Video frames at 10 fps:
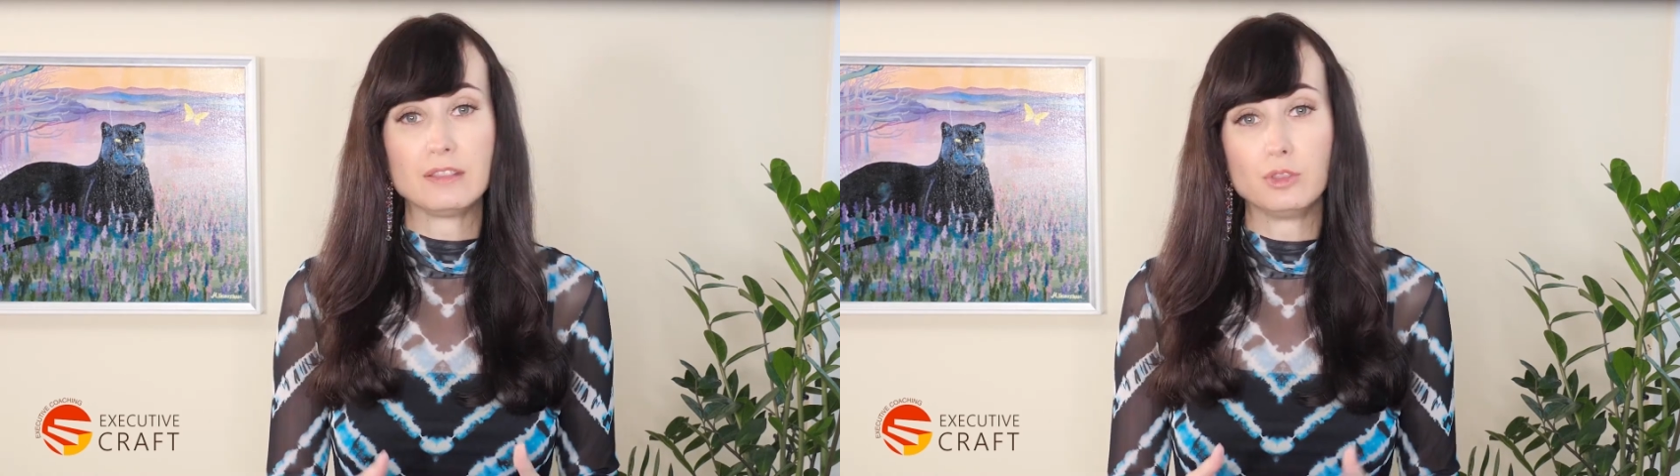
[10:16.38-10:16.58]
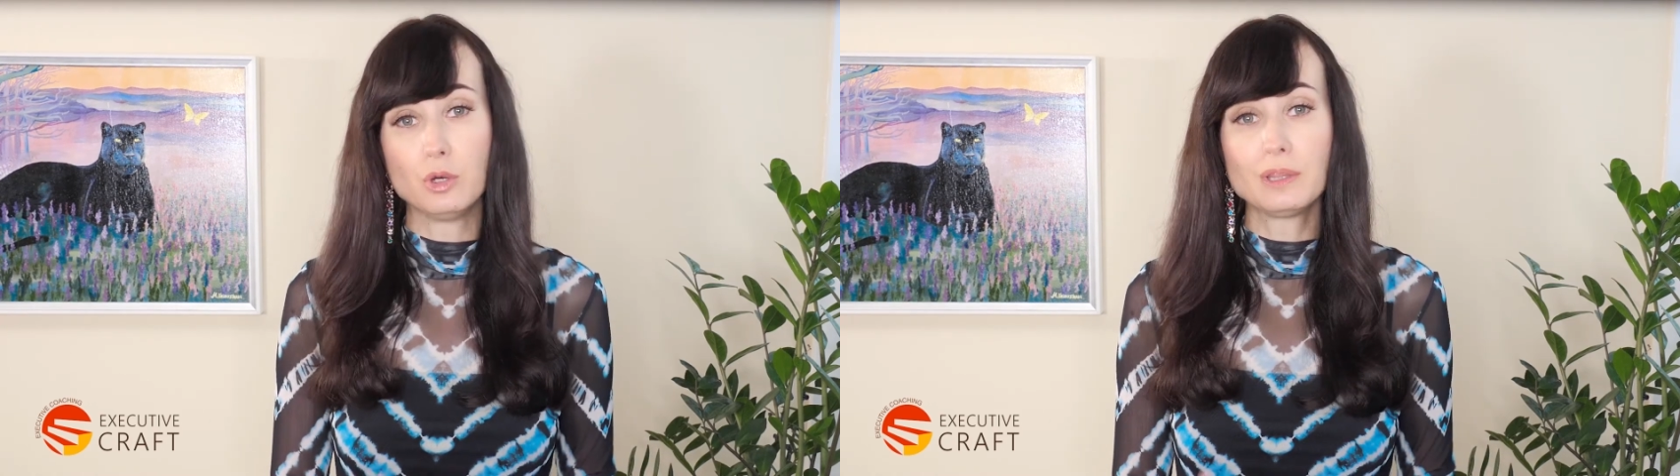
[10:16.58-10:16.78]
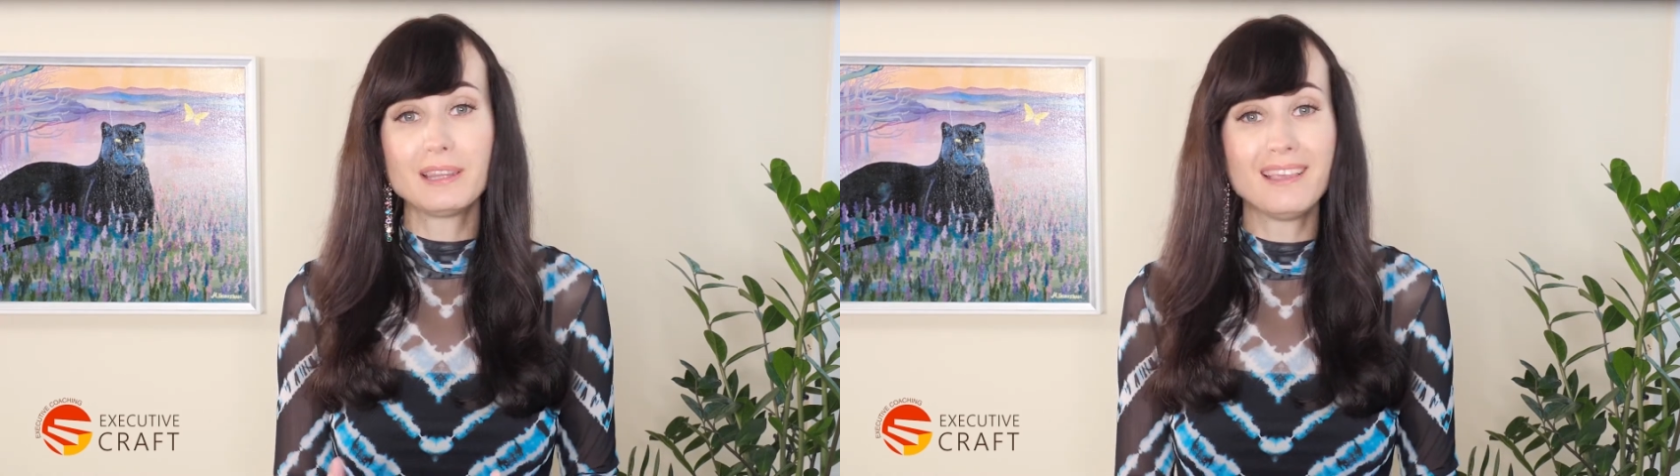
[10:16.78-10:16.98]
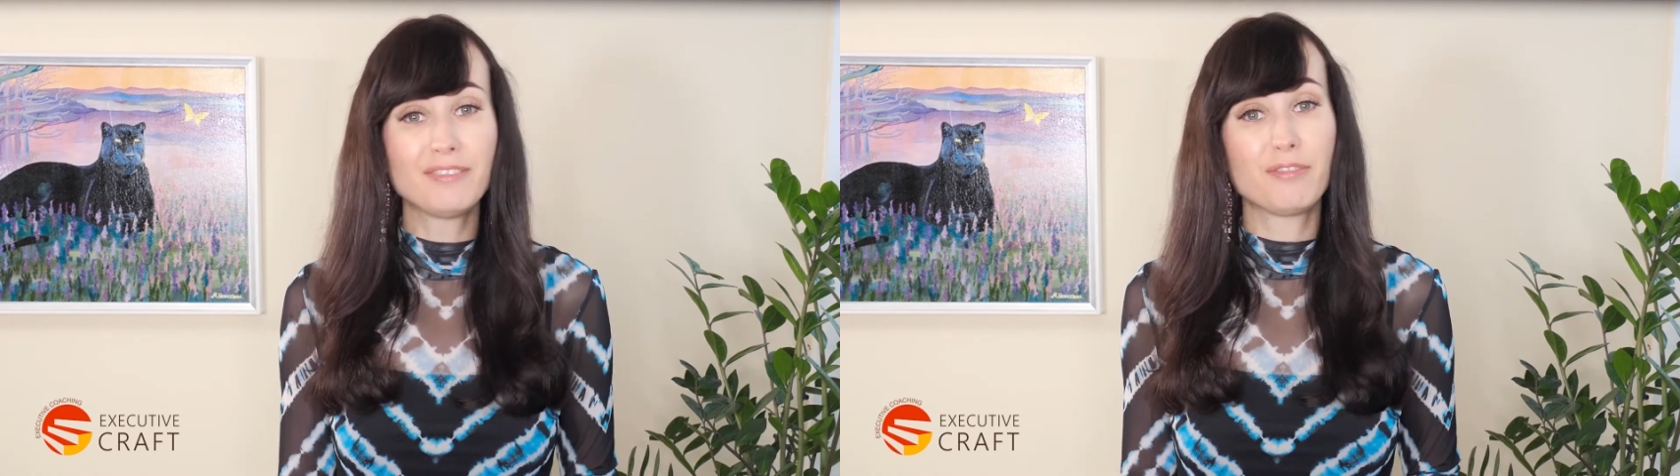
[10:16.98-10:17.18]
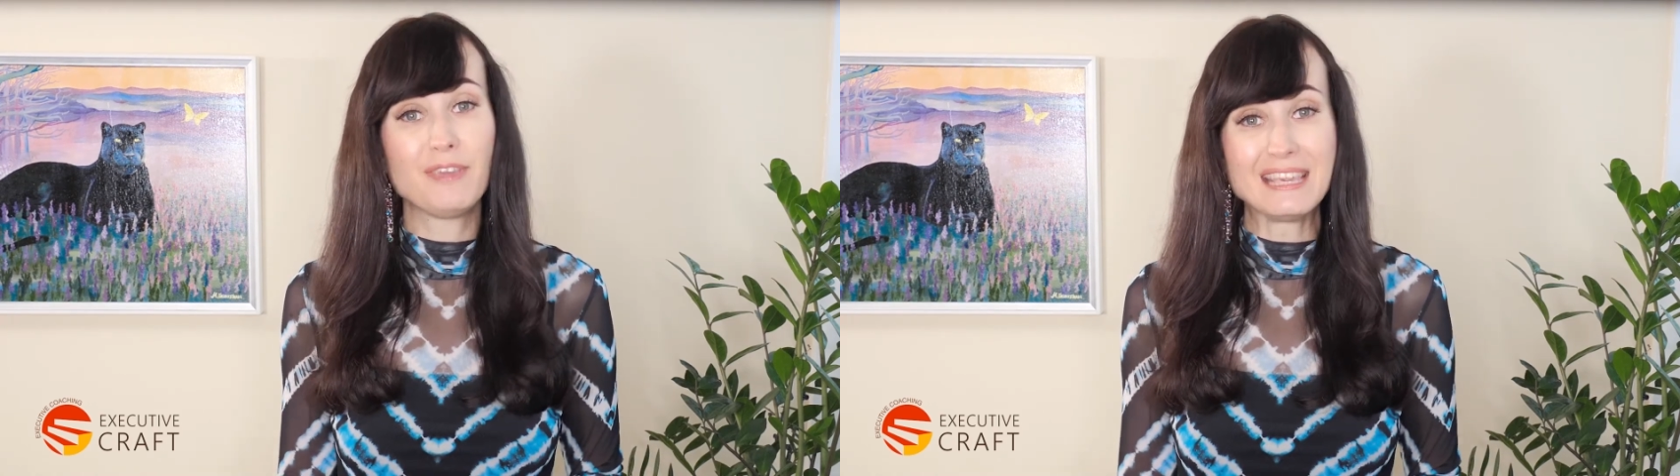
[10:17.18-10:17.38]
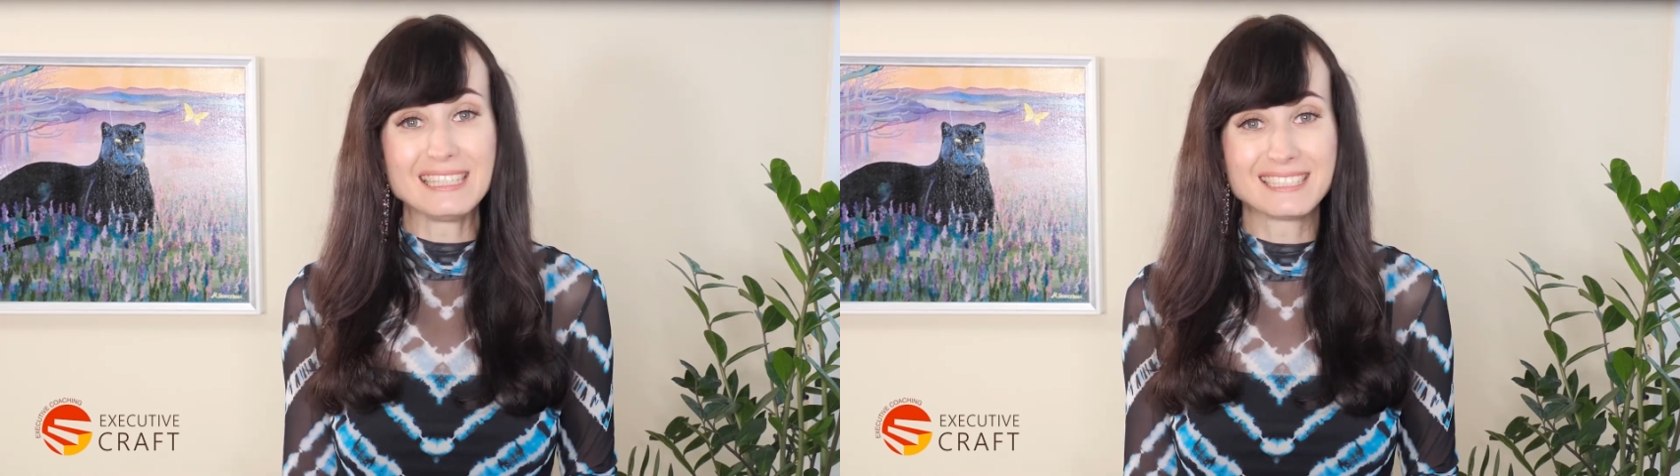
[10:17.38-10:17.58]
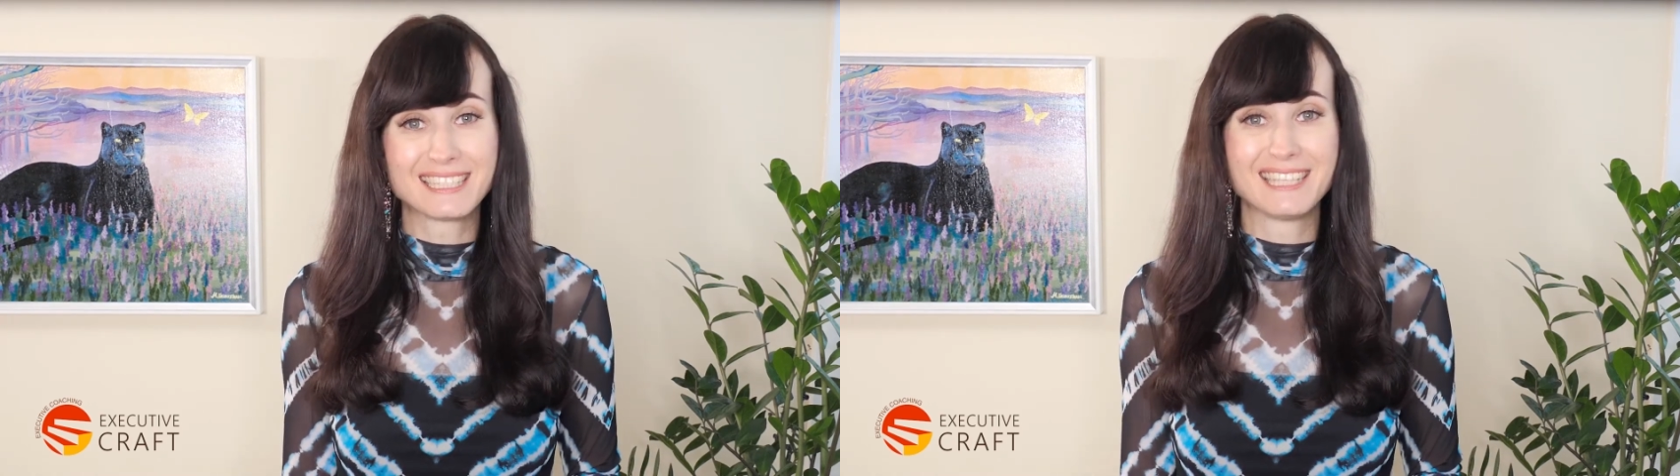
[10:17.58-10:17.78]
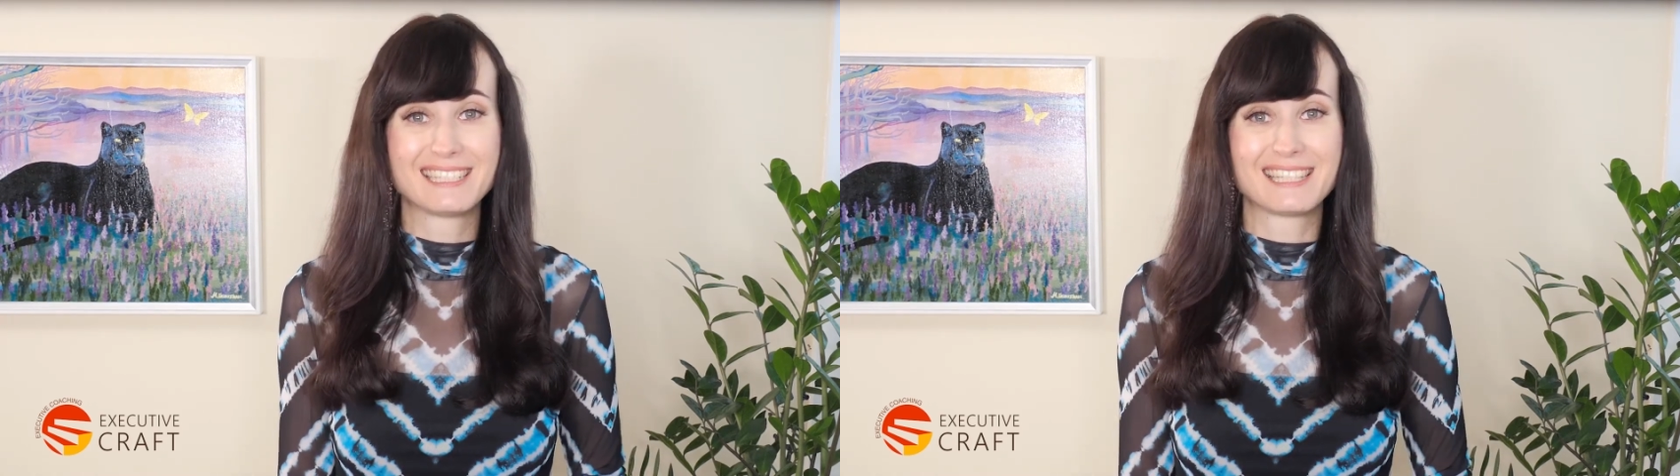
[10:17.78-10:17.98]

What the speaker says: Don't let things